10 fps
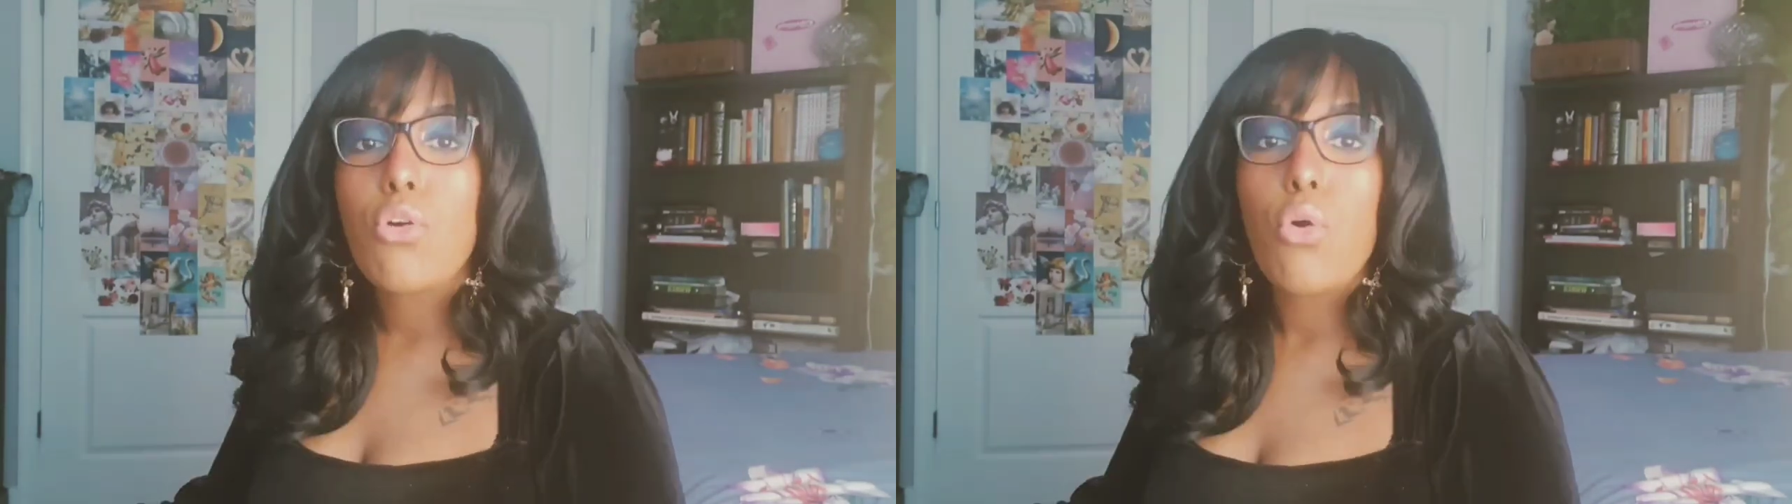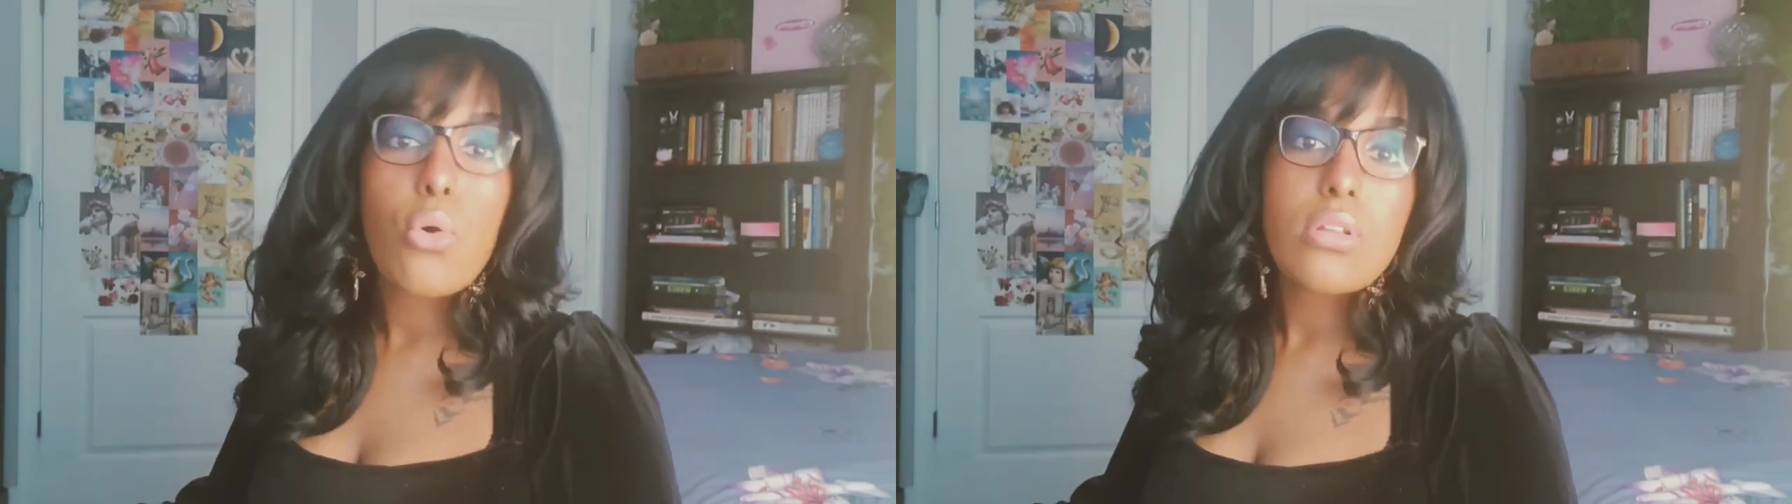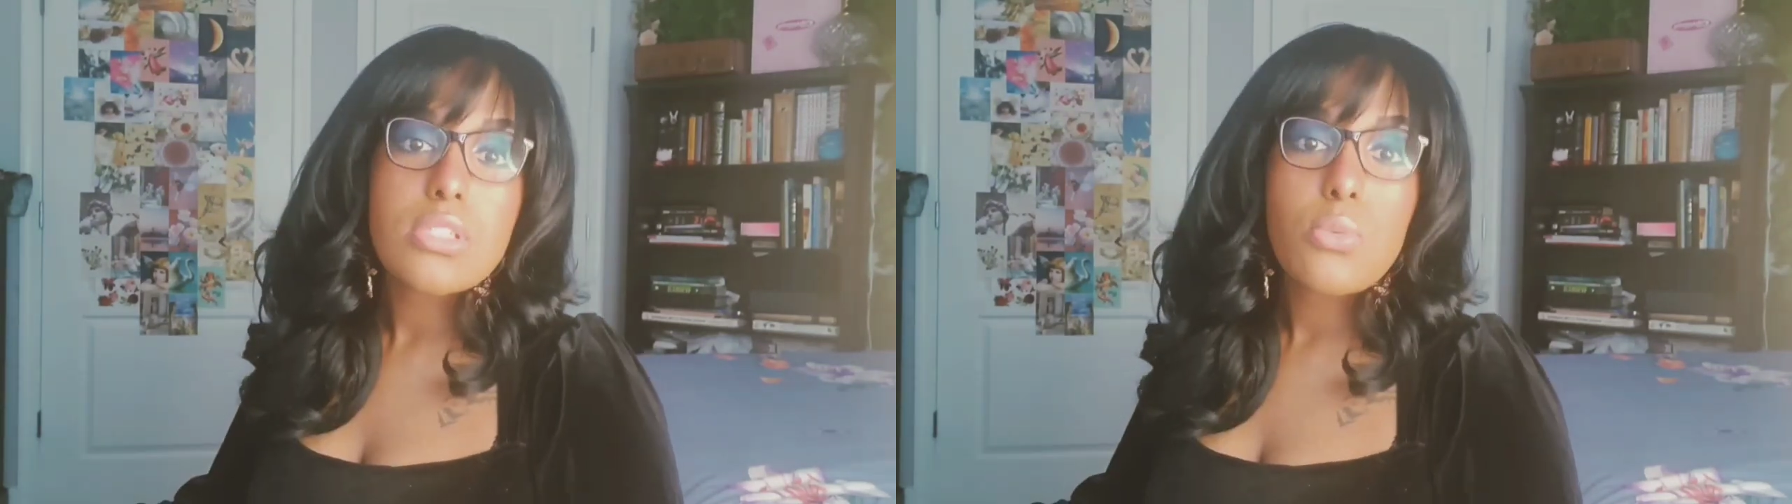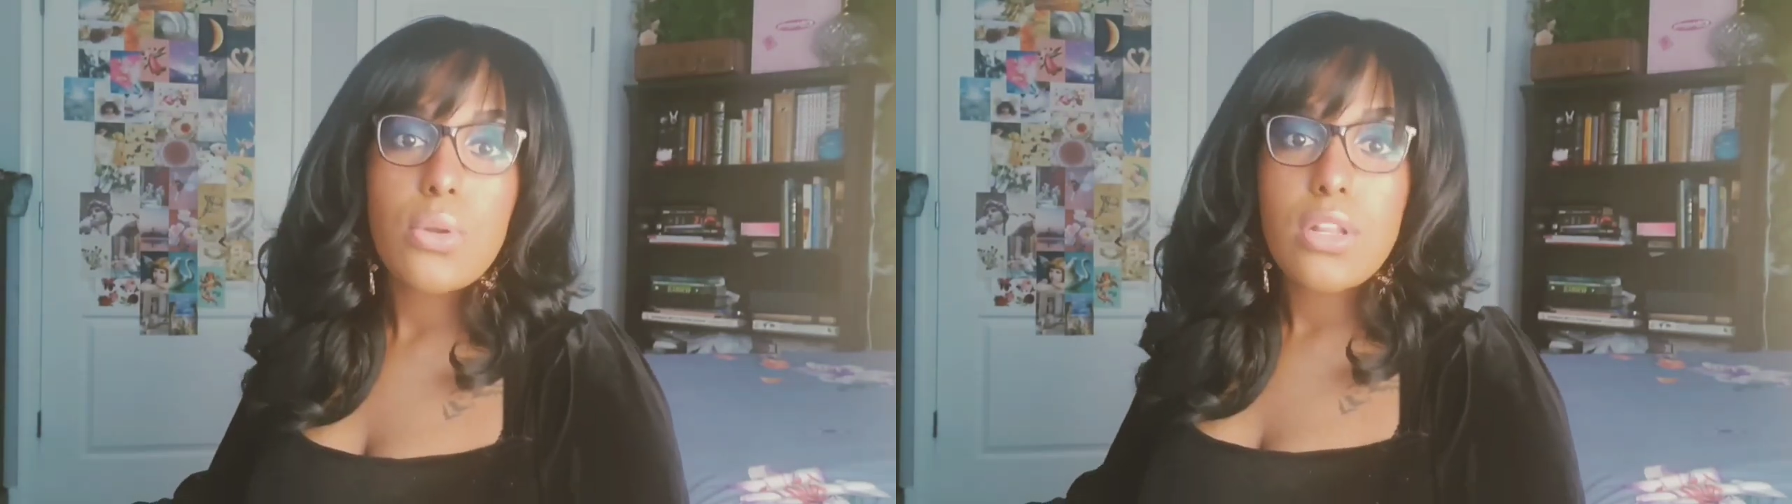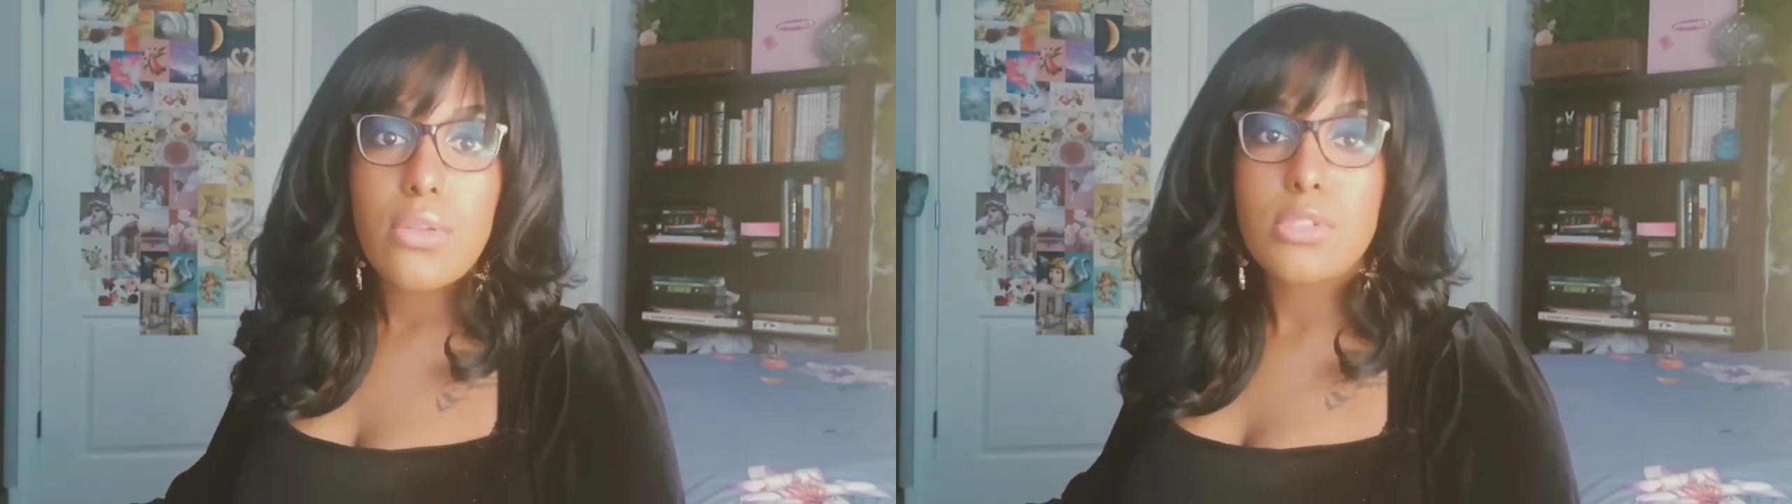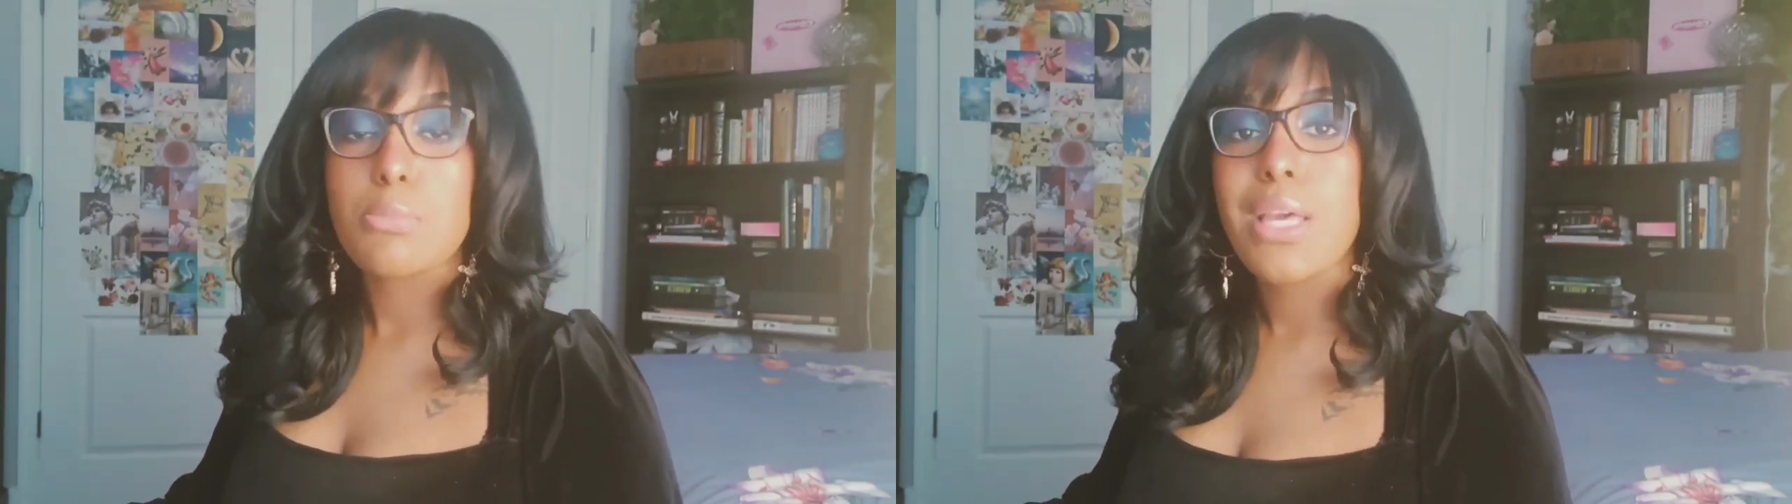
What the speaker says: Hole is one of those